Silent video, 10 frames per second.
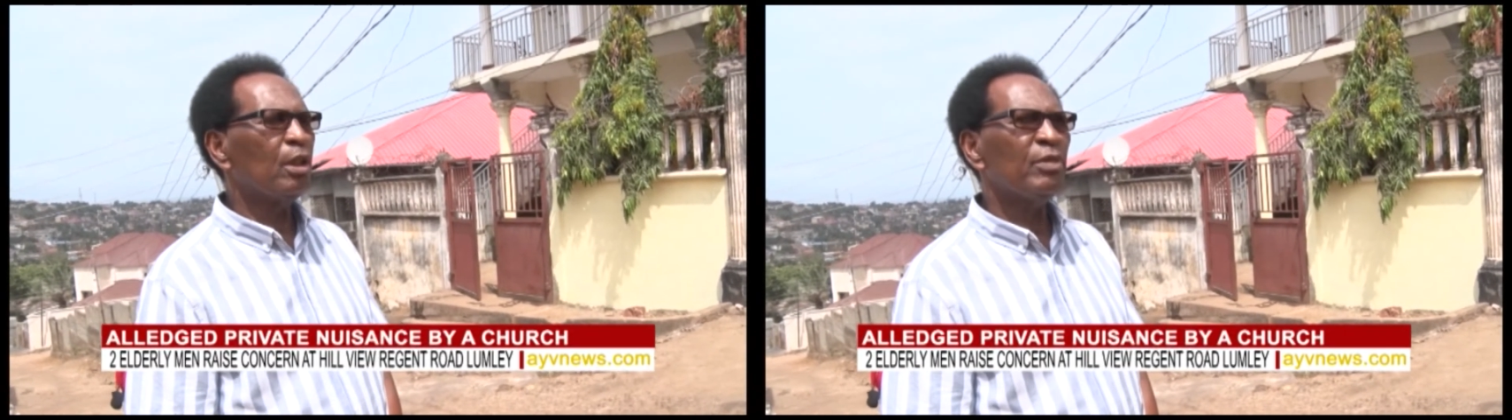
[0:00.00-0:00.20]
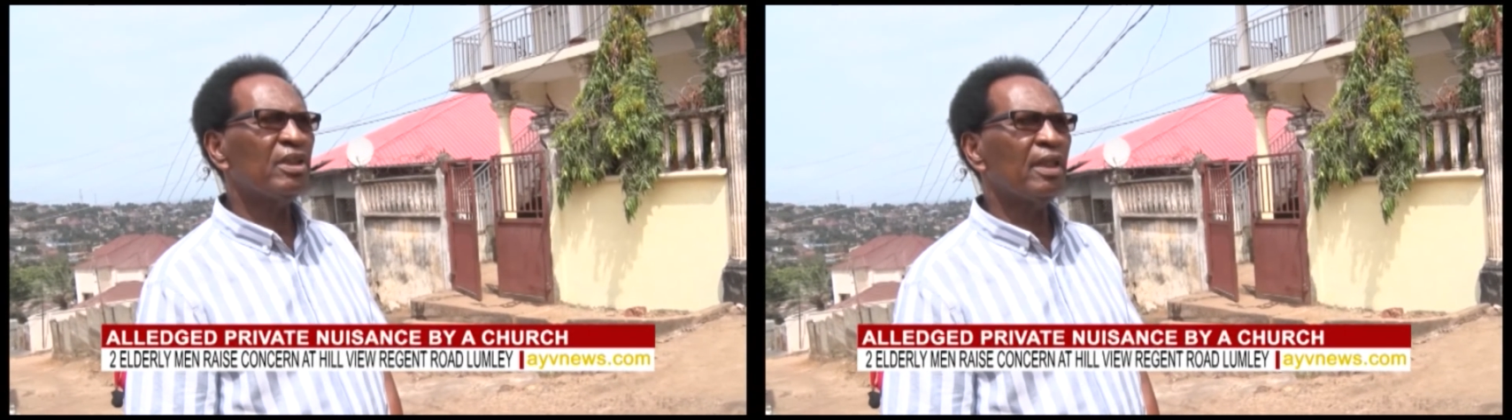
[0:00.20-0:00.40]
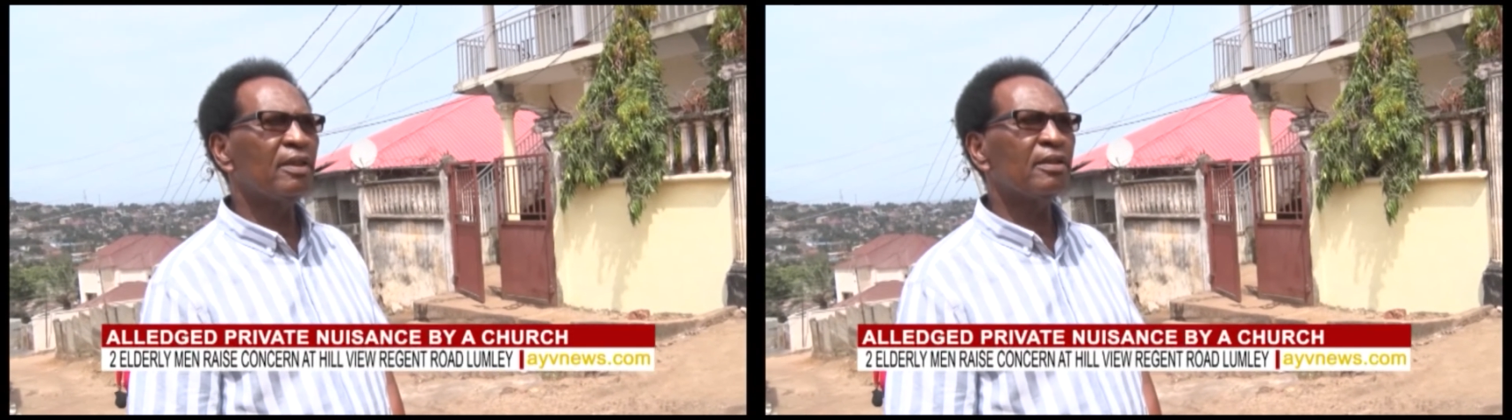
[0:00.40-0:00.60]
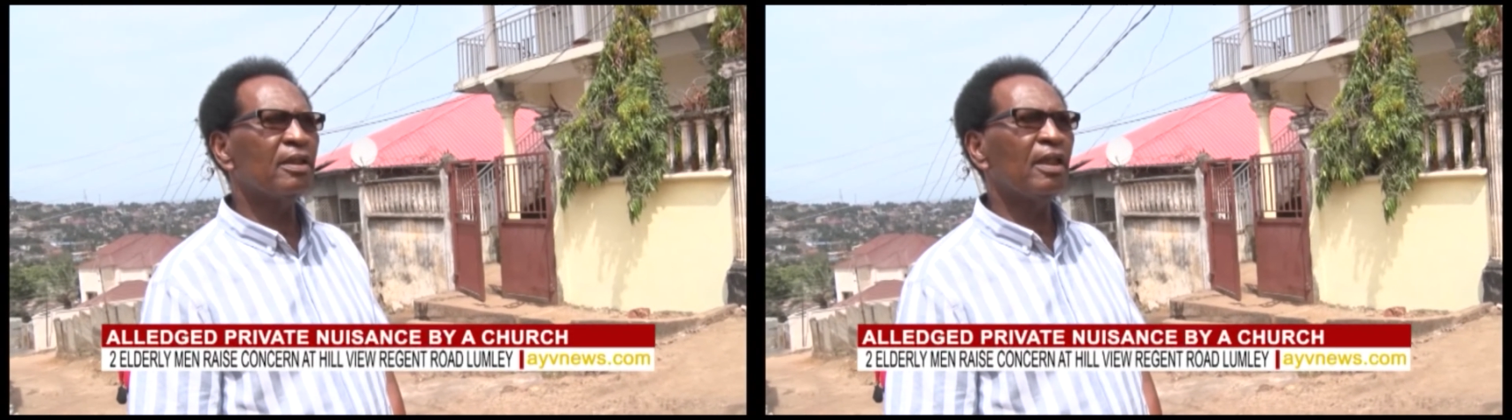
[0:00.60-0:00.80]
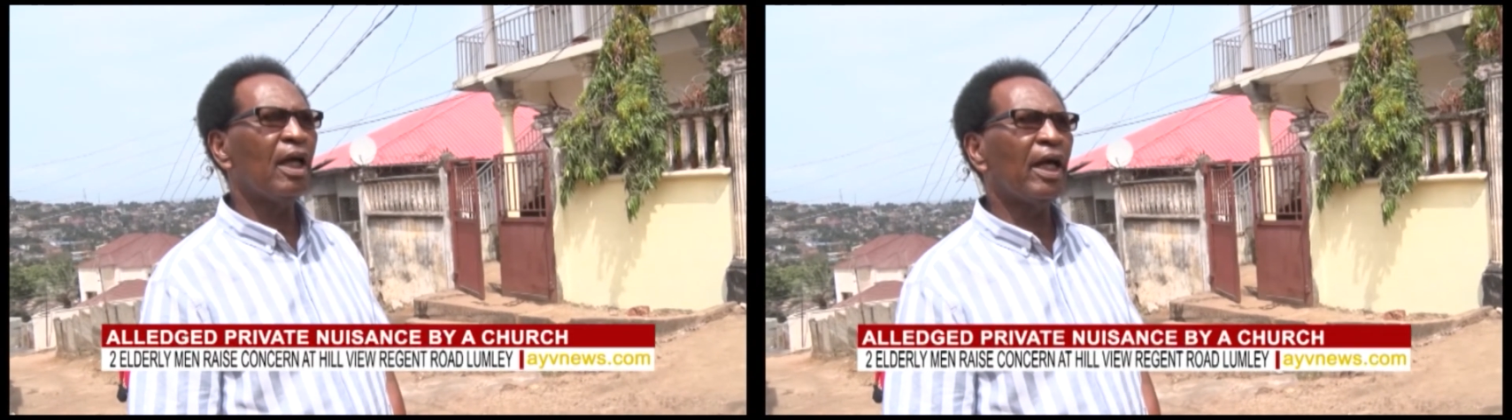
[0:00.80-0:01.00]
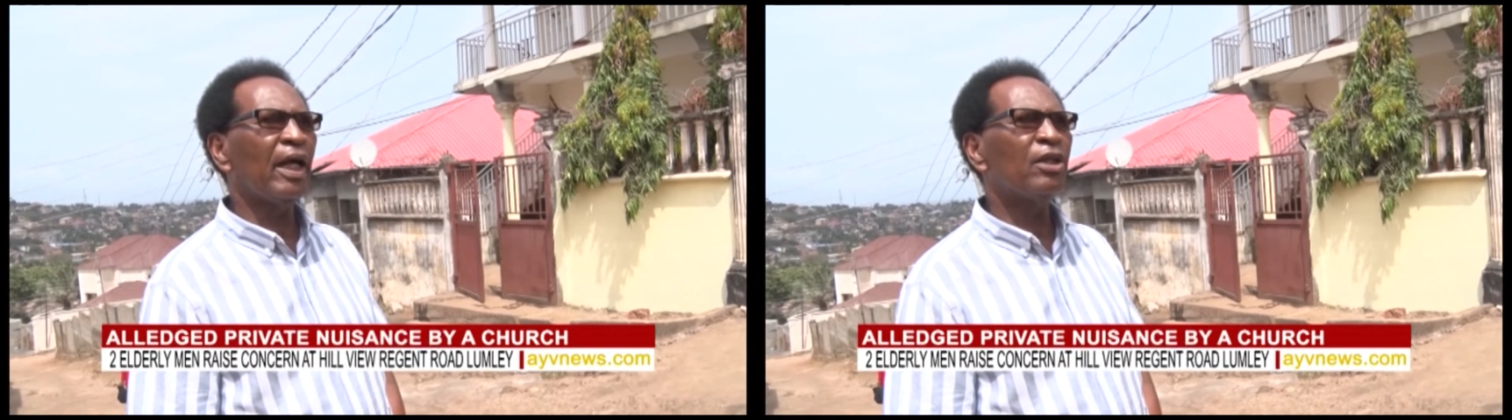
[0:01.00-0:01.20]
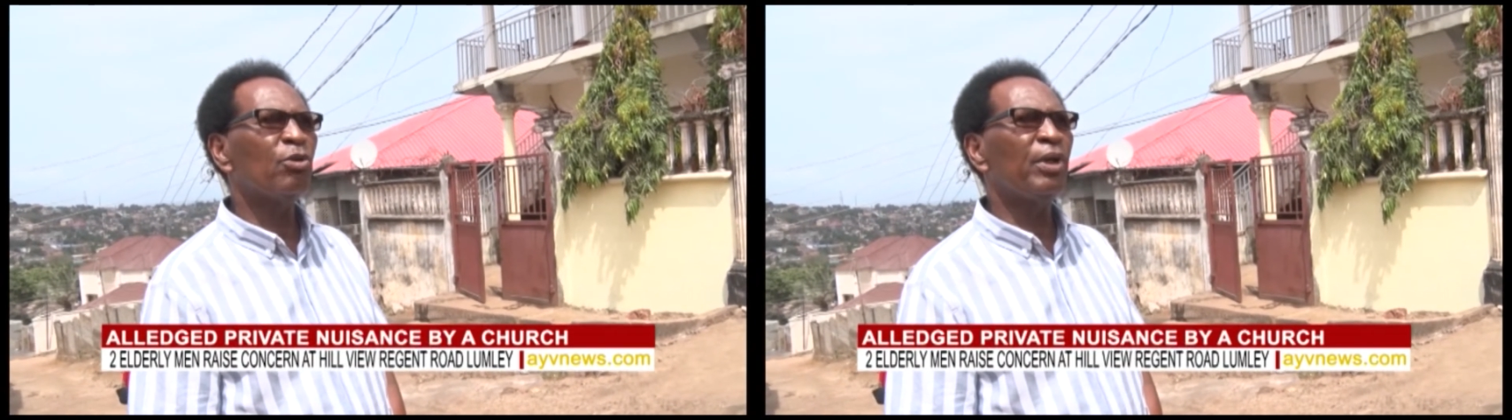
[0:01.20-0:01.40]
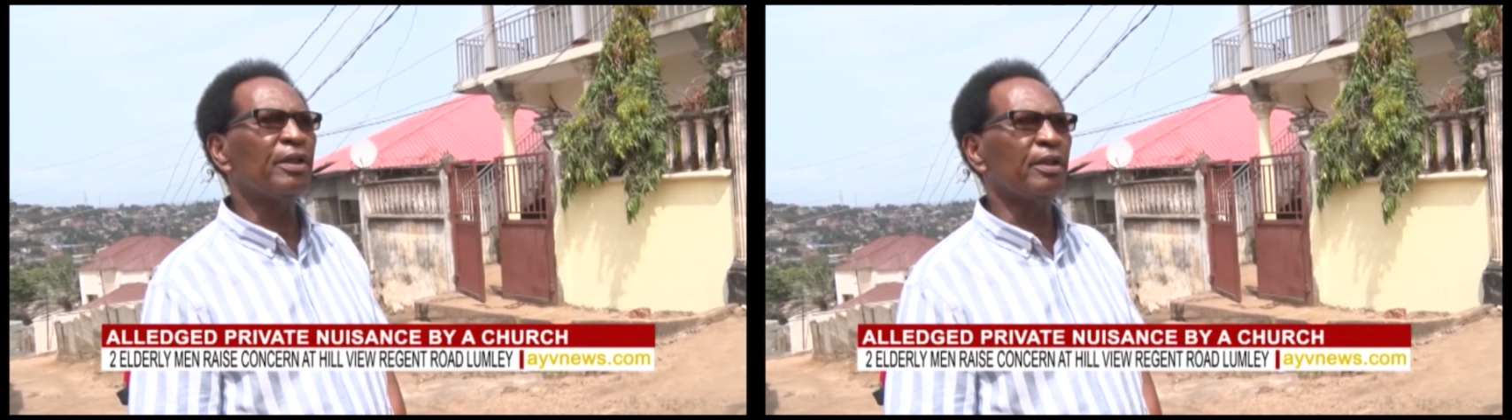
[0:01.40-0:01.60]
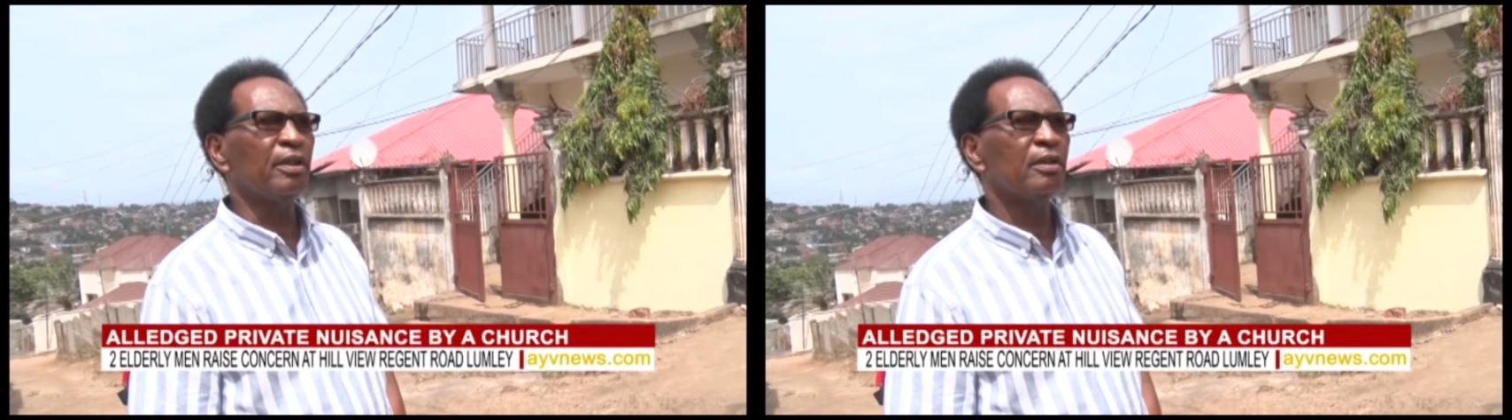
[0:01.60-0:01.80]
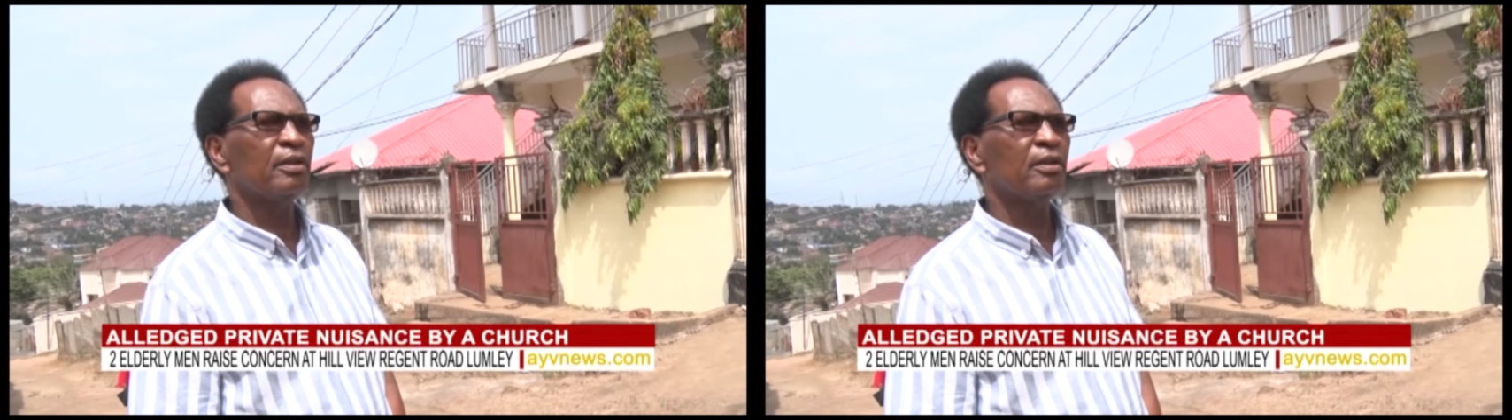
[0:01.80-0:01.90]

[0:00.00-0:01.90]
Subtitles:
Mr. Alston, I can't do anything.